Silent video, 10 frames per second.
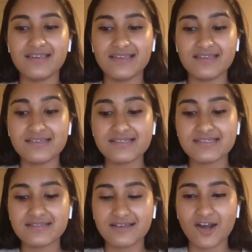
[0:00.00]

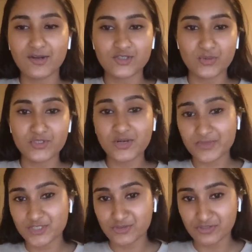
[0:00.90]
is uh, so much
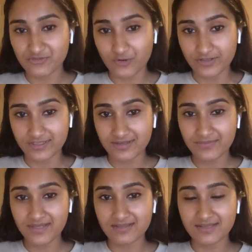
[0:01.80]
opportunity for them
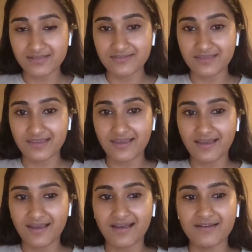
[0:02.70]
and that they
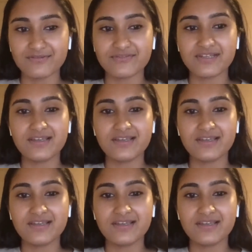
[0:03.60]
have